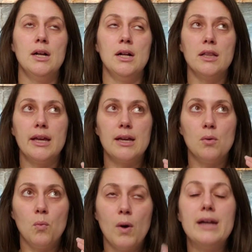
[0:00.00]
like
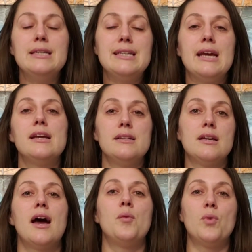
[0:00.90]
one day at a
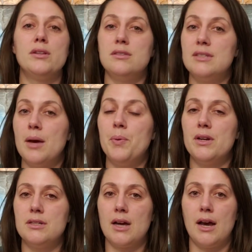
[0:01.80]
time, one step at
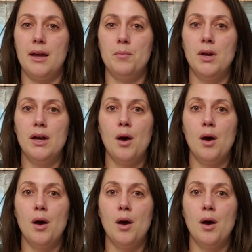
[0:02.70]
a time.